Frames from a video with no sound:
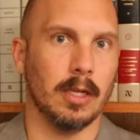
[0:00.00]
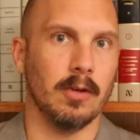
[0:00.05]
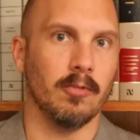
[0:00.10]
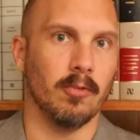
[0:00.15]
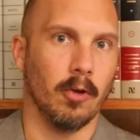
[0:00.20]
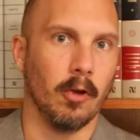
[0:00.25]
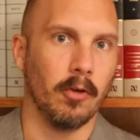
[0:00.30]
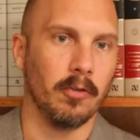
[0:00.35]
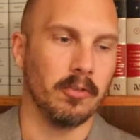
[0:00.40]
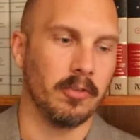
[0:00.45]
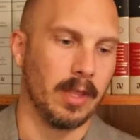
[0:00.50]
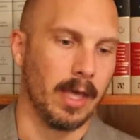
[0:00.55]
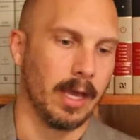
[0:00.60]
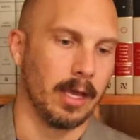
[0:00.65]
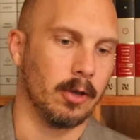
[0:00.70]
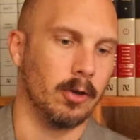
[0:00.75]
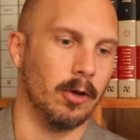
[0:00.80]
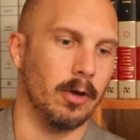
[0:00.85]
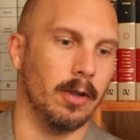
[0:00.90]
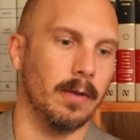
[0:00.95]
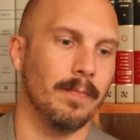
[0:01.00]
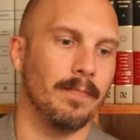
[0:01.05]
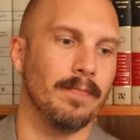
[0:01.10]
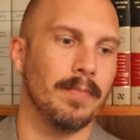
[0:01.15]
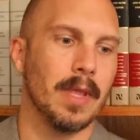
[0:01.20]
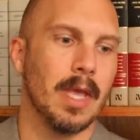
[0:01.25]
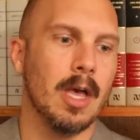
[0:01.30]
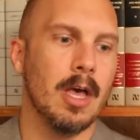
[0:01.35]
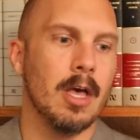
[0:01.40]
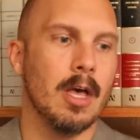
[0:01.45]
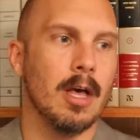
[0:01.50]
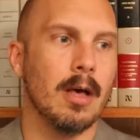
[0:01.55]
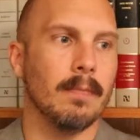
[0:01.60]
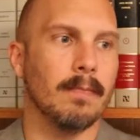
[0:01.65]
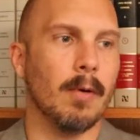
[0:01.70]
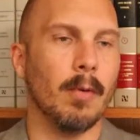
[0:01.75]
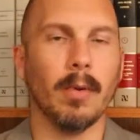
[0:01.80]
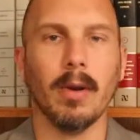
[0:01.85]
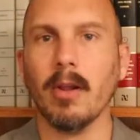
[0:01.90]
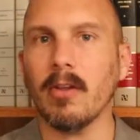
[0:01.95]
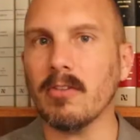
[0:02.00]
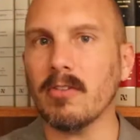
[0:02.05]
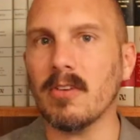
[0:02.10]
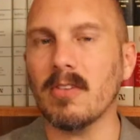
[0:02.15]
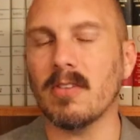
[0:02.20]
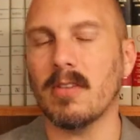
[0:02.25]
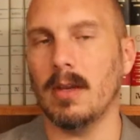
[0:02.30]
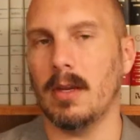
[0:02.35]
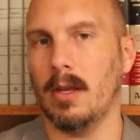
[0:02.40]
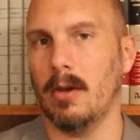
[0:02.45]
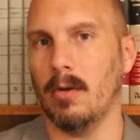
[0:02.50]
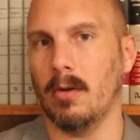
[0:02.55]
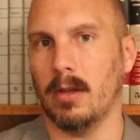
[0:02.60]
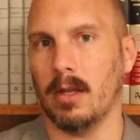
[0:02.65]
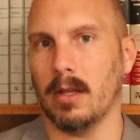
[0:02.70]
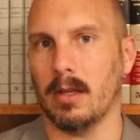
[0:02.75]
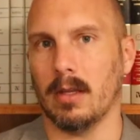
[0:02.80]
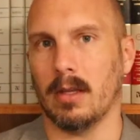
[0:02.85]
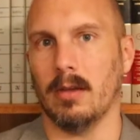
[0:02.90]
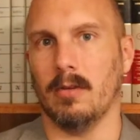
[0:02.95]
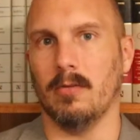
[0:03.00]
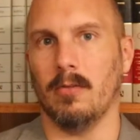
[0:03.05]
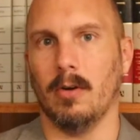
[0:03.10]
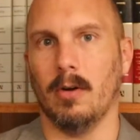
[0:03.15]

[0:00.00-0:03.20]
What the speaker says: involves that good. But what else does the Neolithic